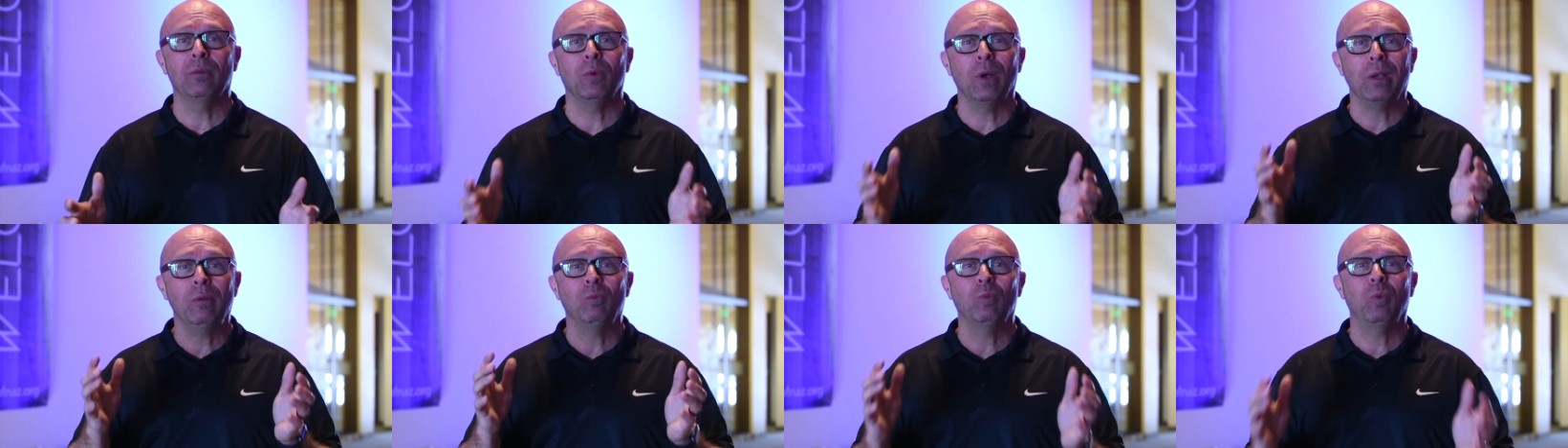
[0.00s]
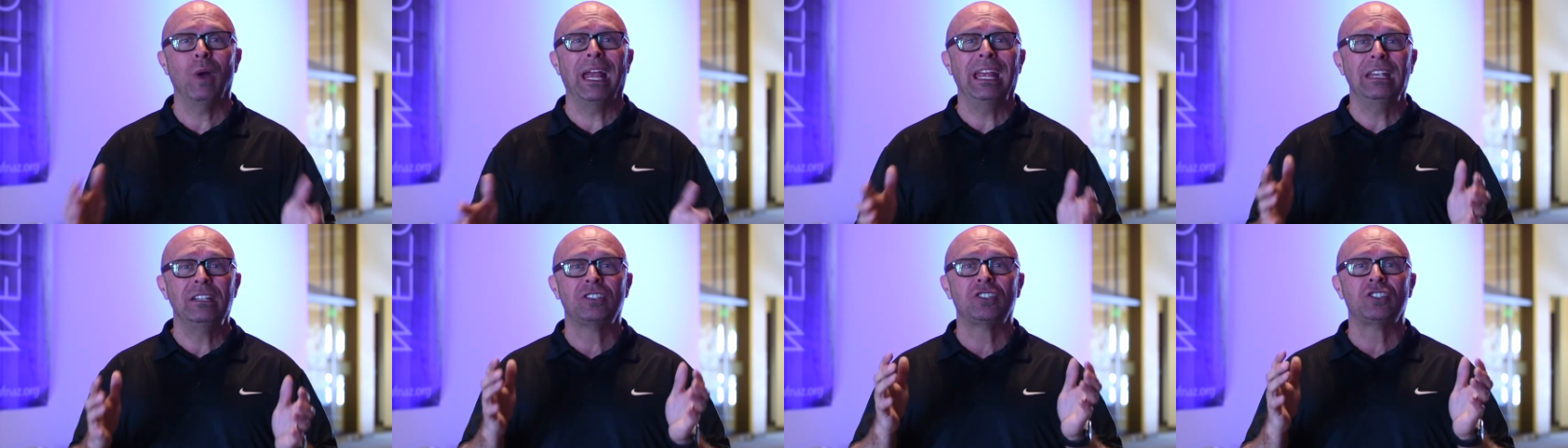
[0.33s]
We
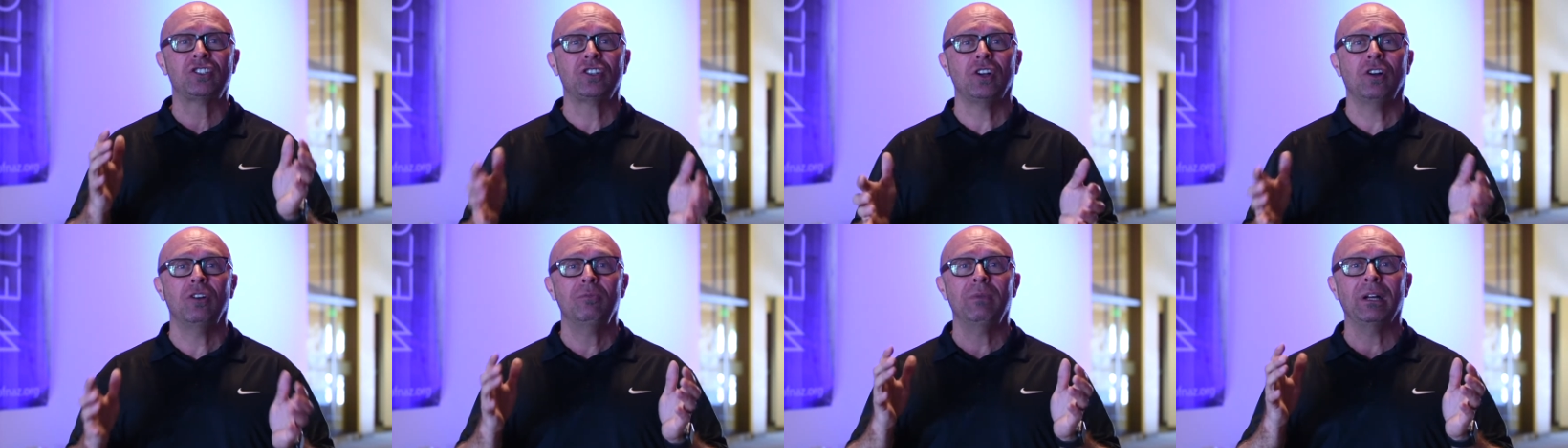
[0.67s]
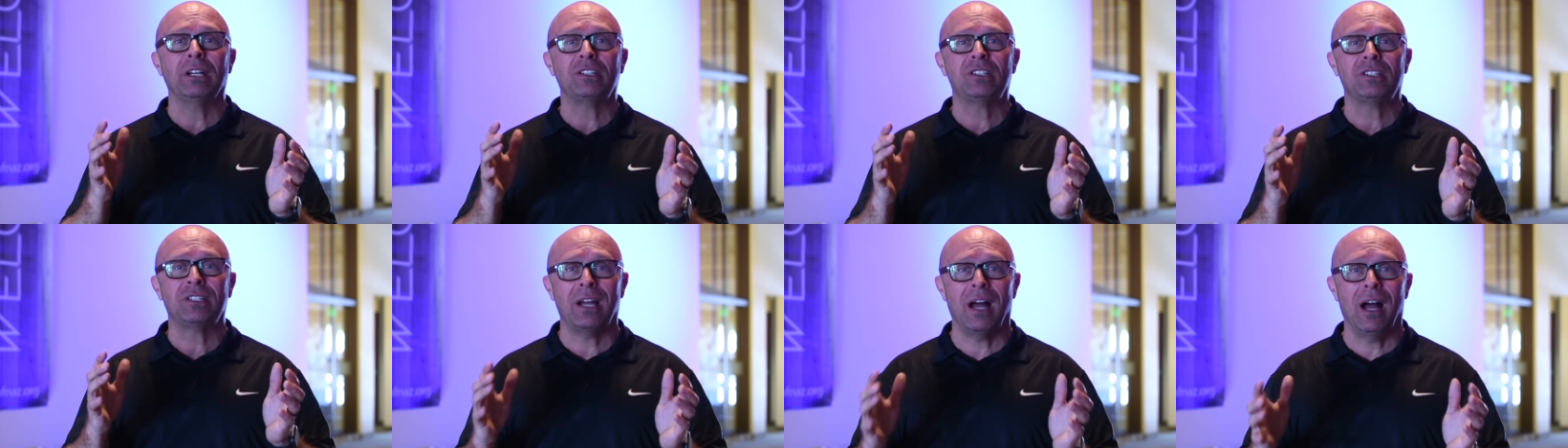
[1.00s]
waste so
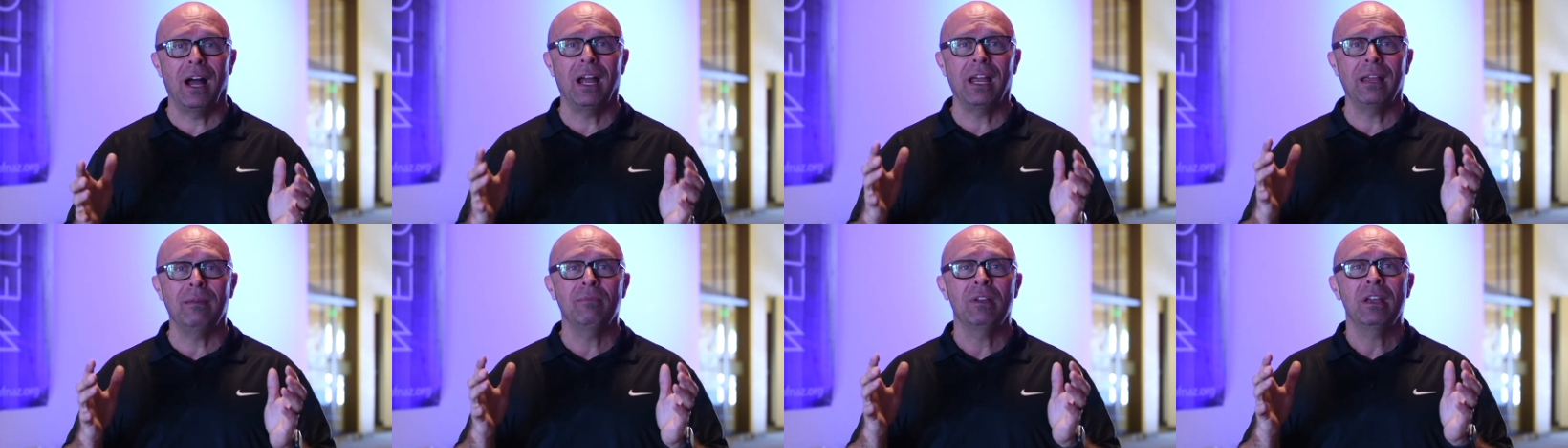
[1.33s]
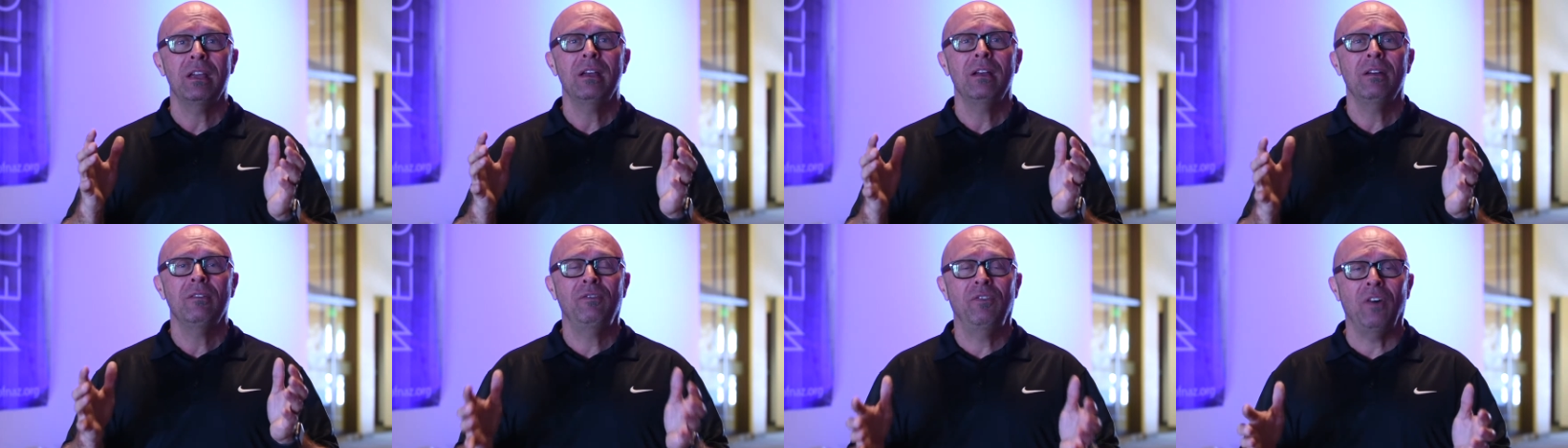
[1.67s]
much
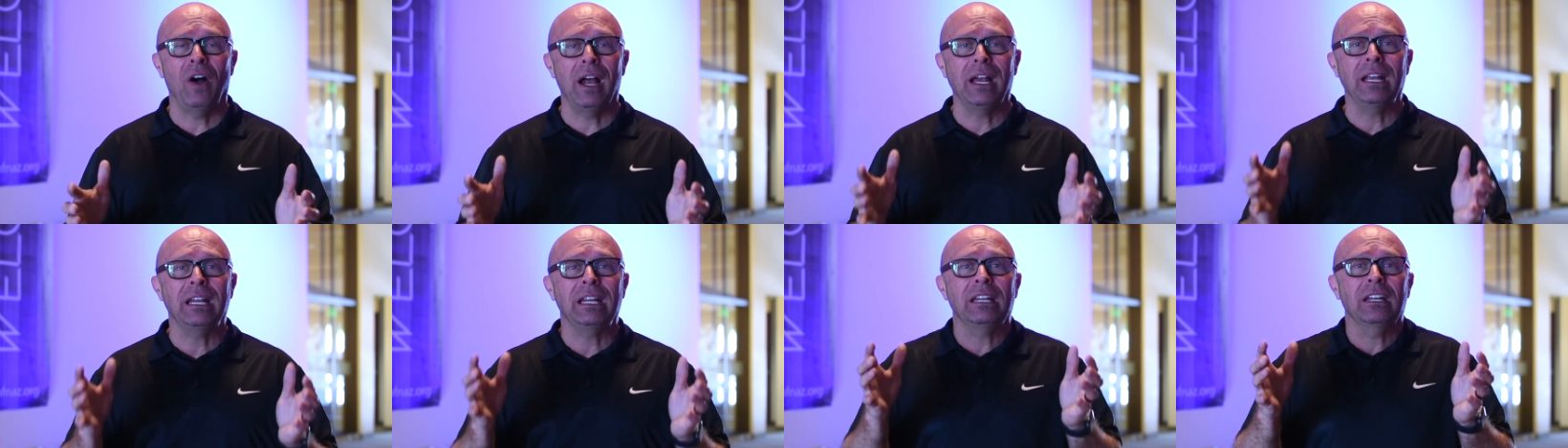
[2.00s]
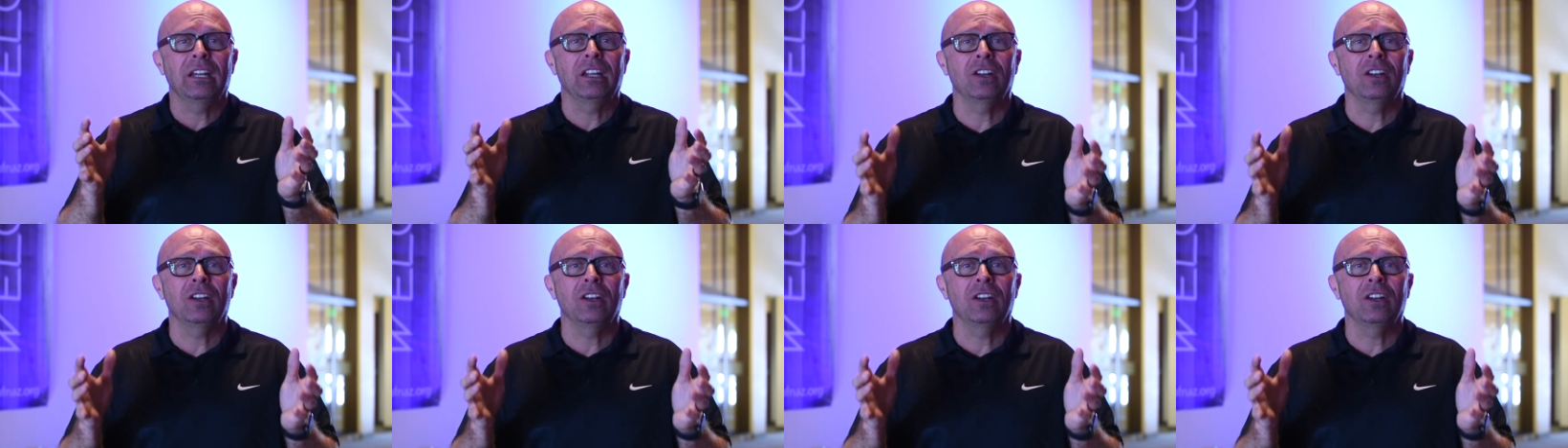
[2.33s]
time fighting